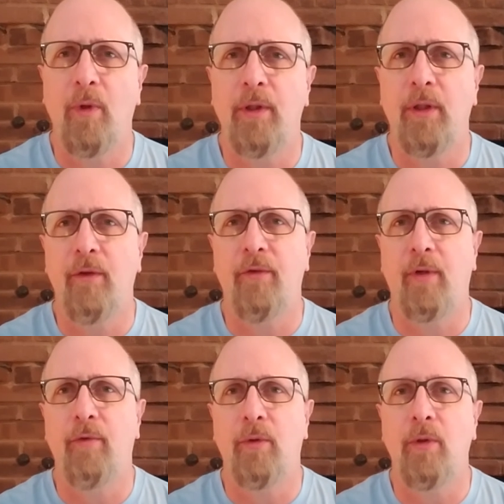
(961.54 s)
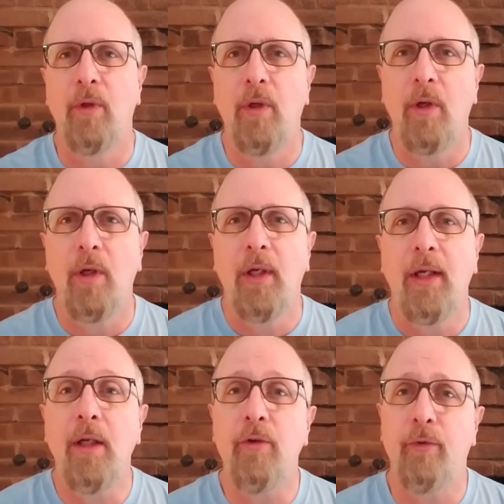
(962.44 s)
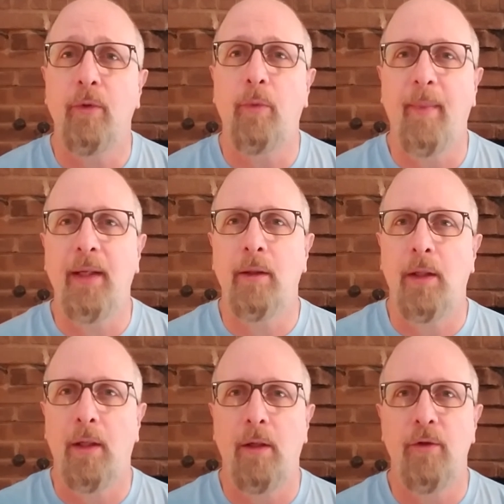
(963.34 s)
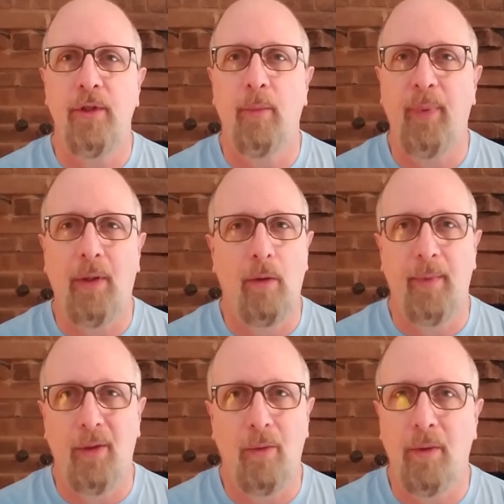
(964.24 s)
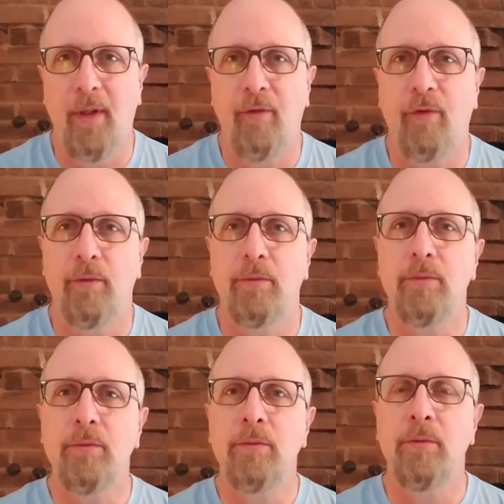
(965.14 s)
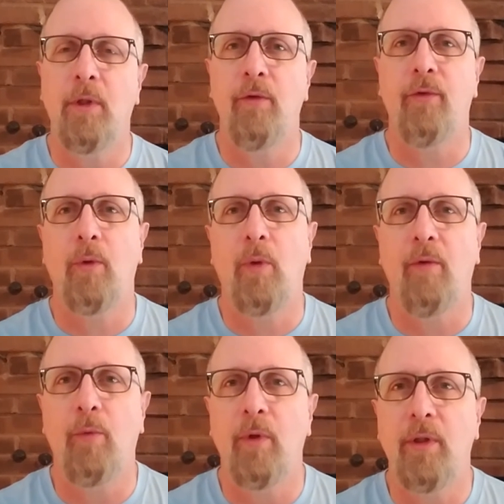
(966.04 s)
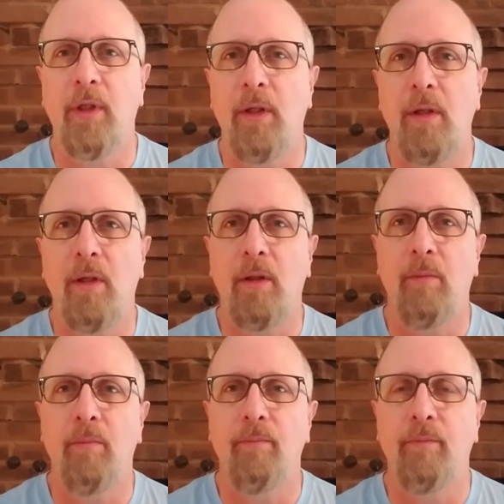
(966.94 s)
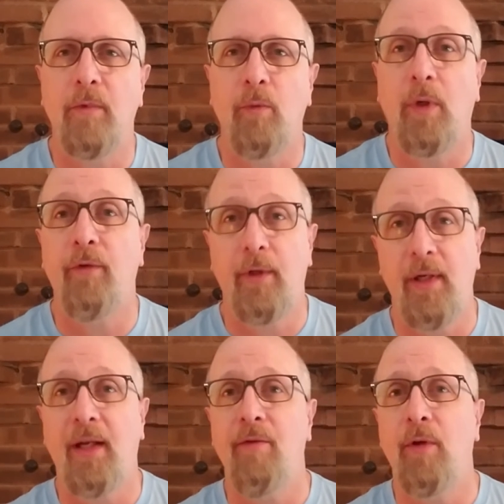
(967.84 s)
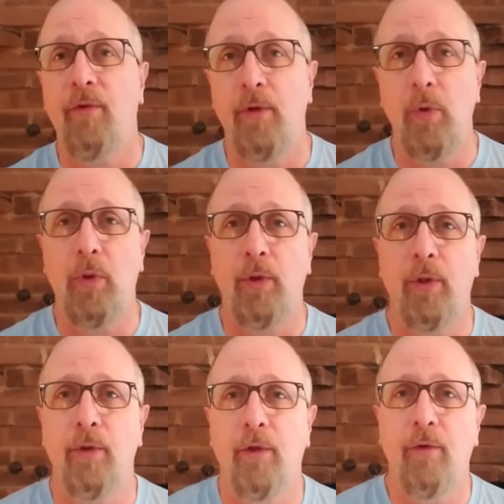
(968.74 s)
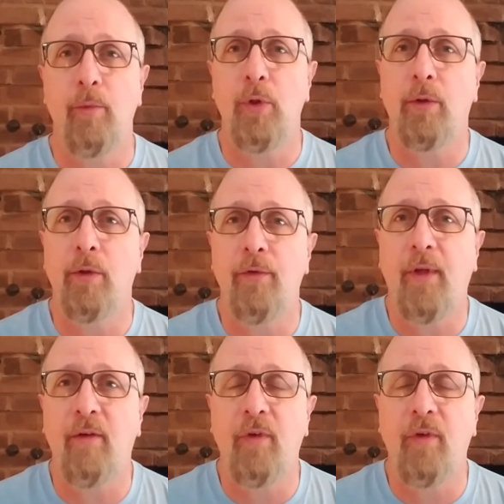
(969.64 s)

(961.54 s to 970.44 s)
in several industries, but mainly in energy and power my whole life. And so I've worked in, when I was in the Navy, I was in nuclear, did some nuclear stuff.